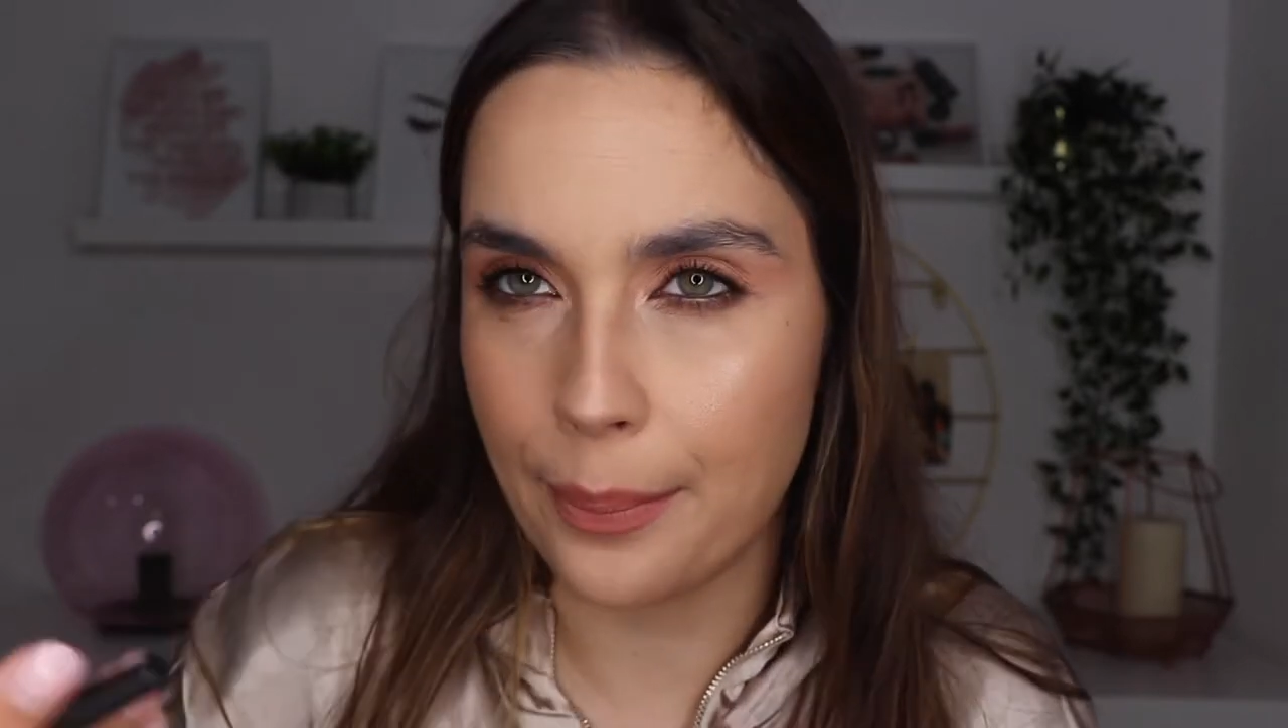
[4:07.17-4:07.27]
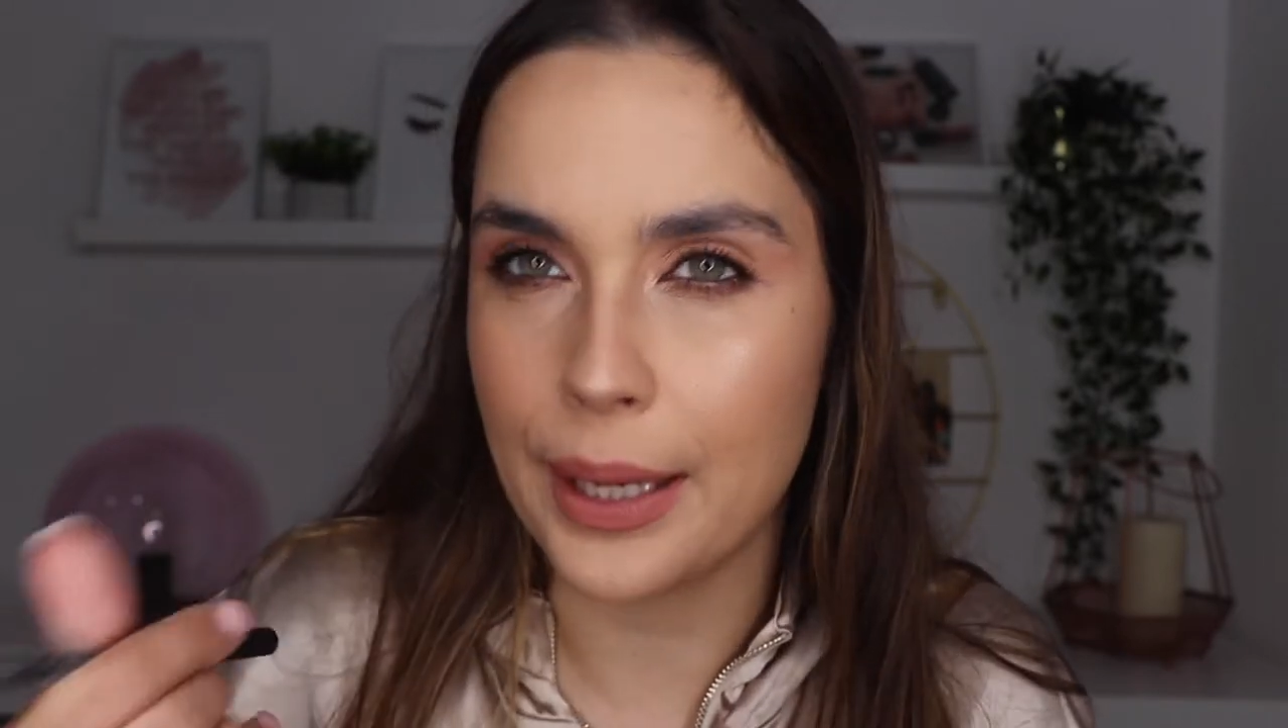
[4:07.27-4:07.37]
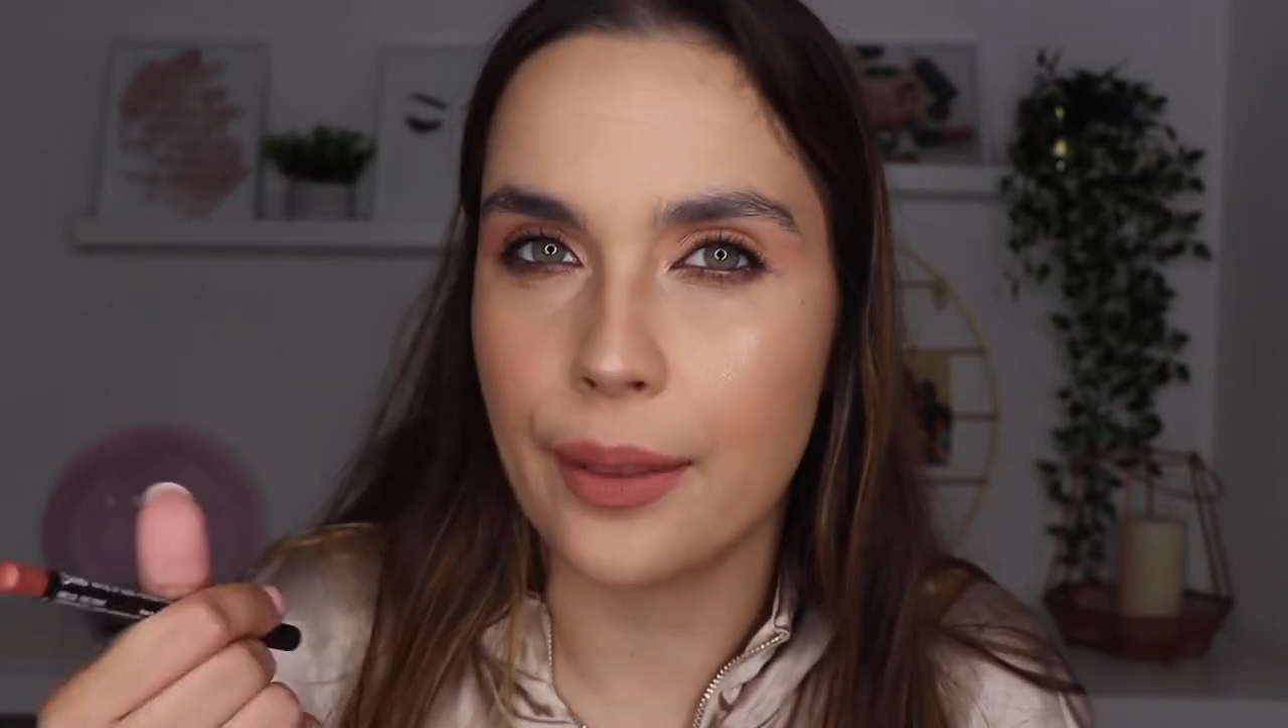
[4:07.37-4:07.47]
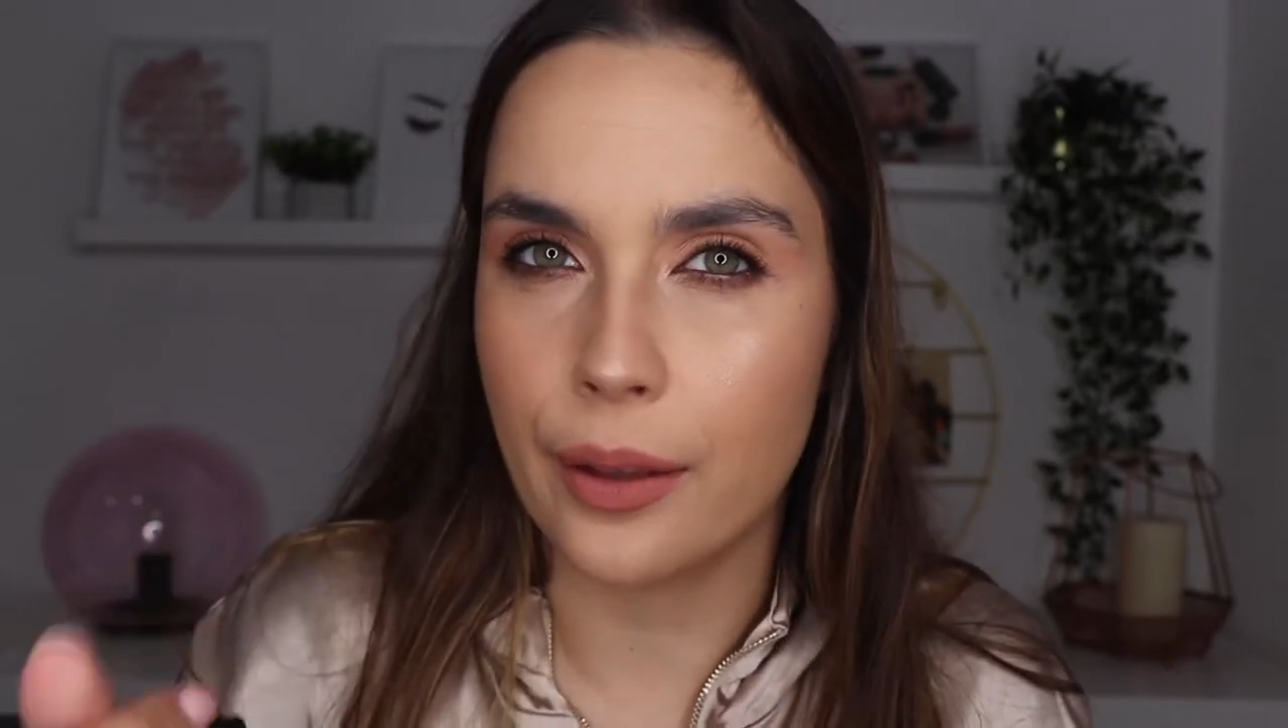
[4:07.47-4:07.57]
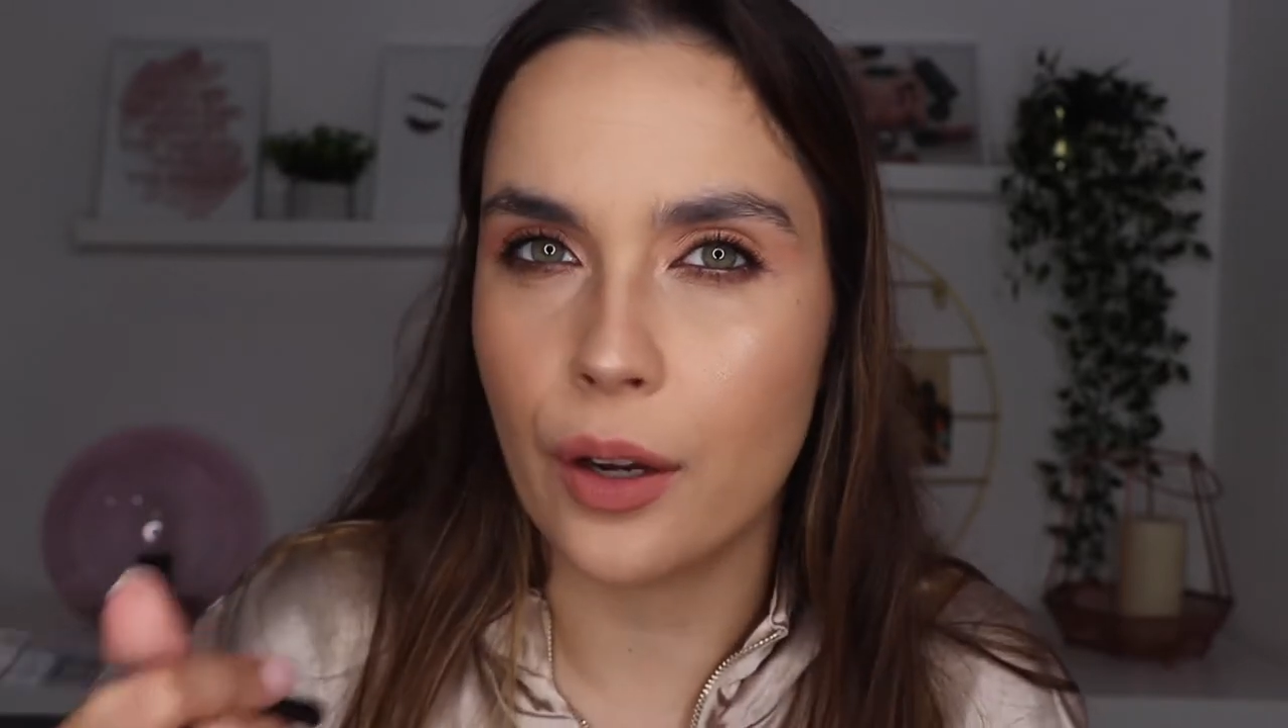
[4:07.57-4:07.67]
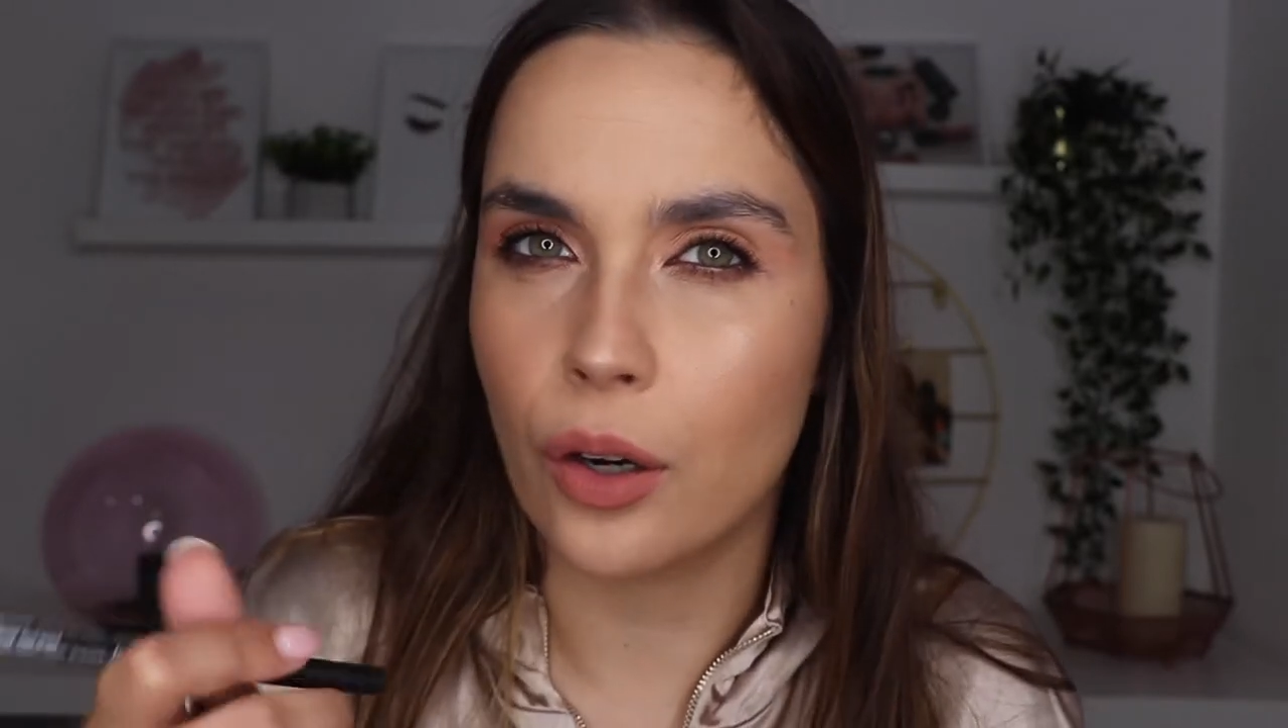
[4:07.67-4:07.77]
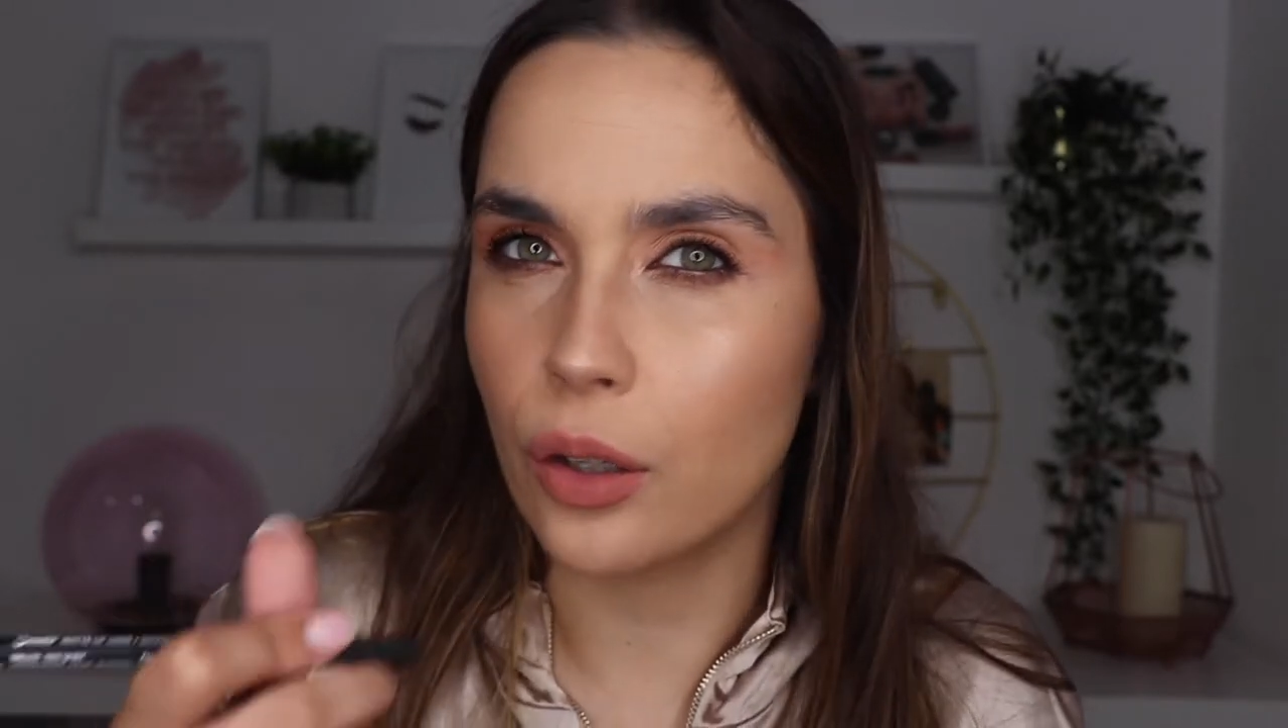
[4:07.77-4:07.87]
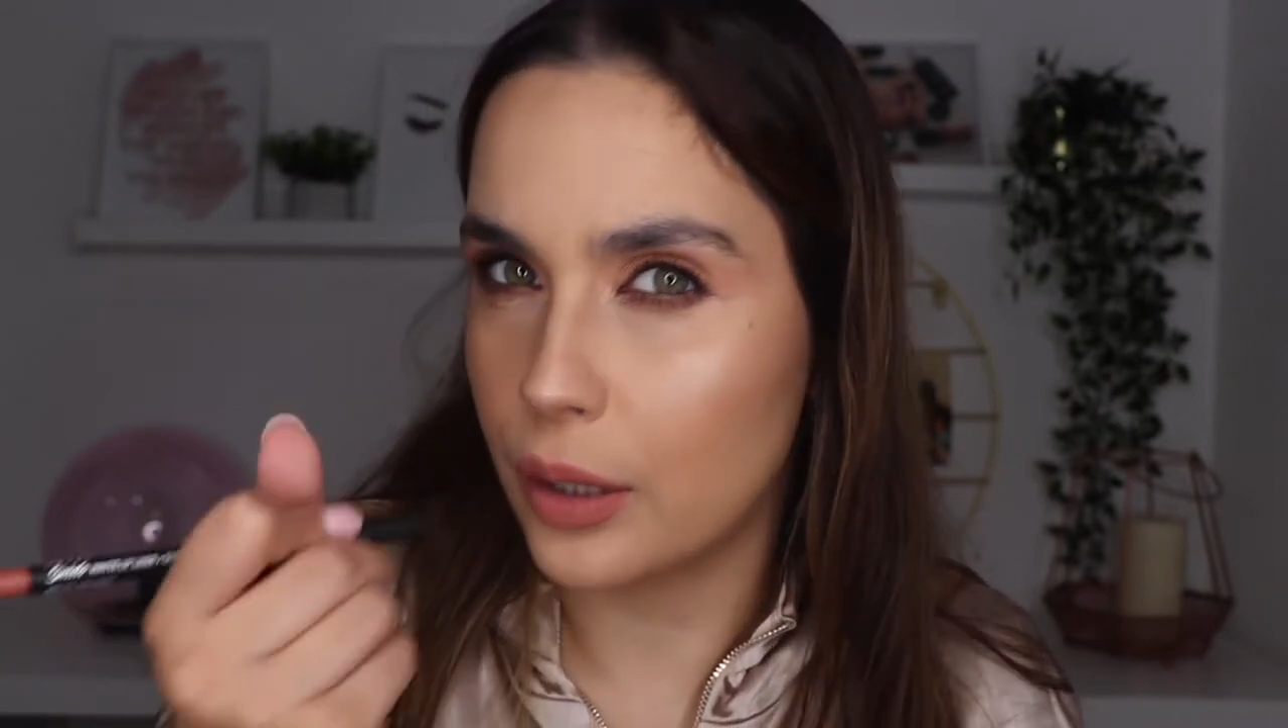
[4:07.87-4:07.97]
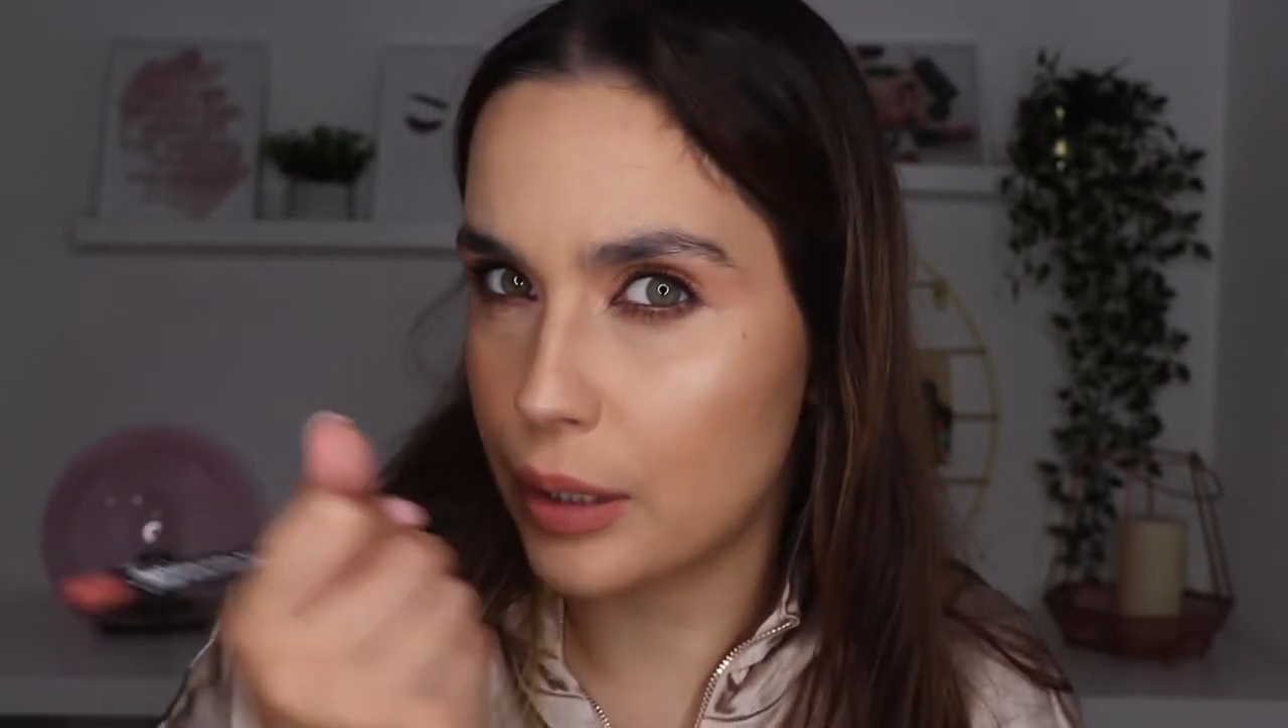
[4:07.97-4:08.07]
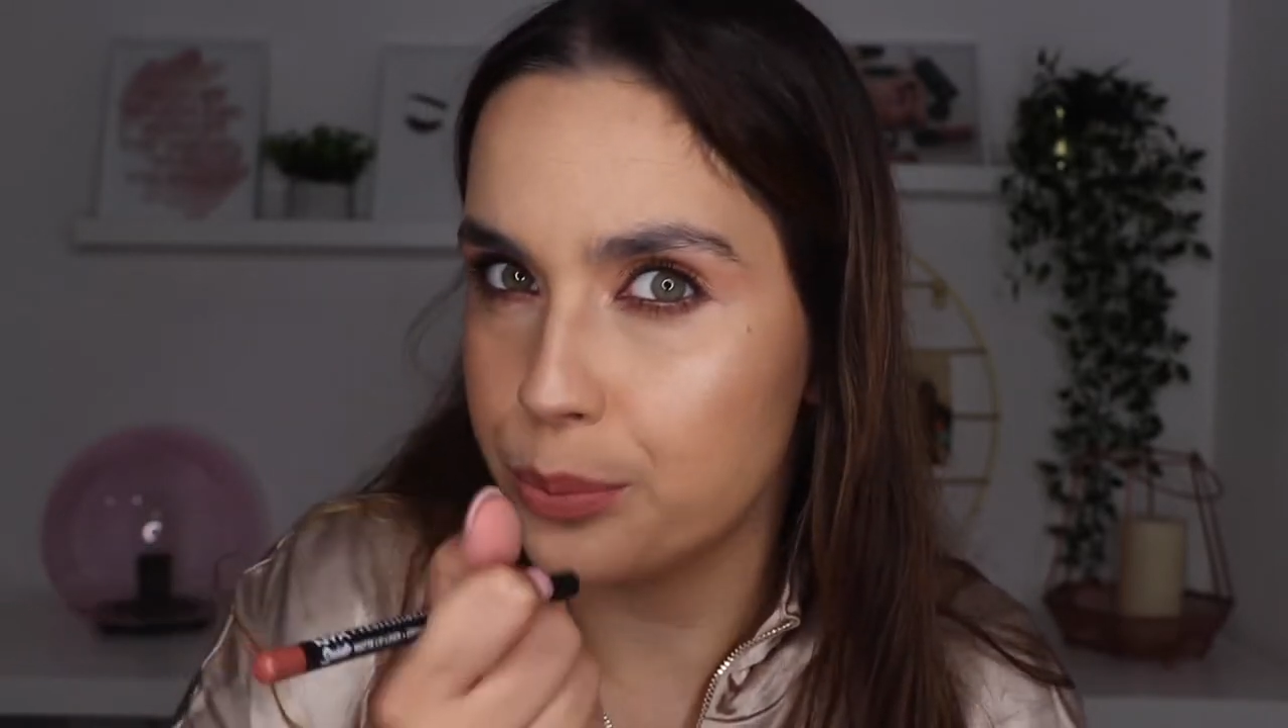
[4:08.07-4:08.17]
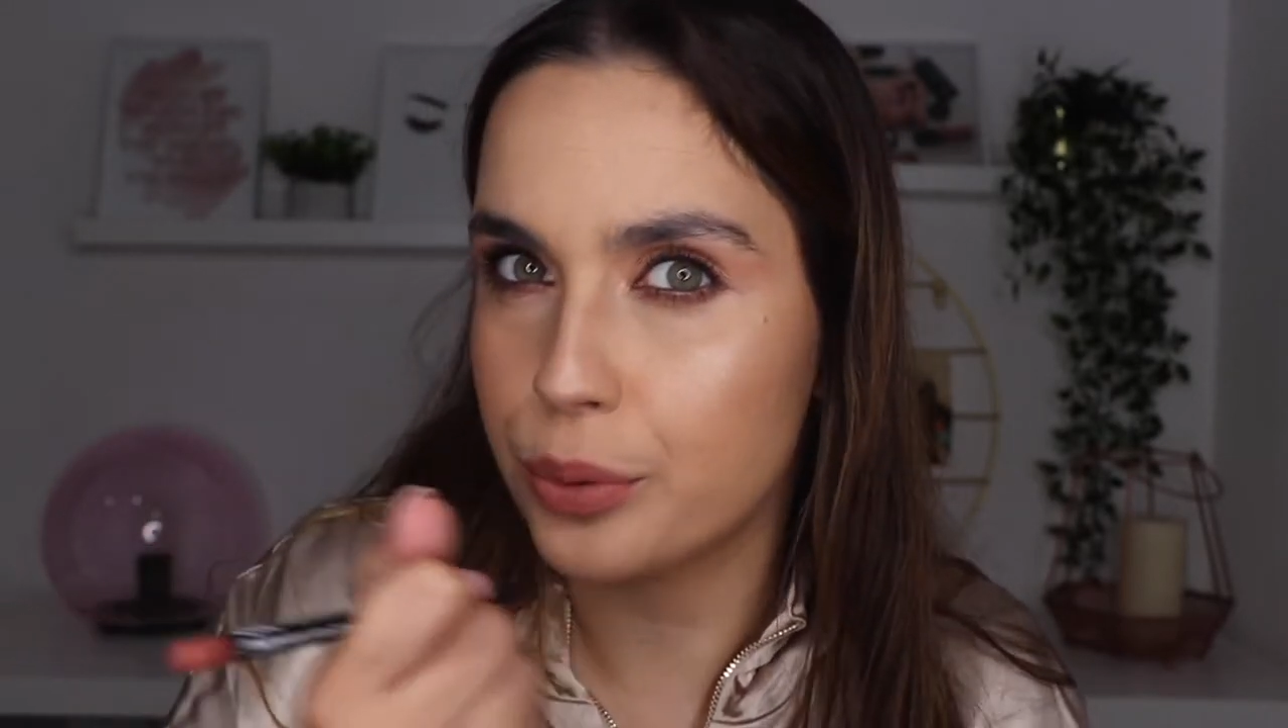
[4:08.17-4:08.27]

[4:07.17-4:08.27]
pick the color and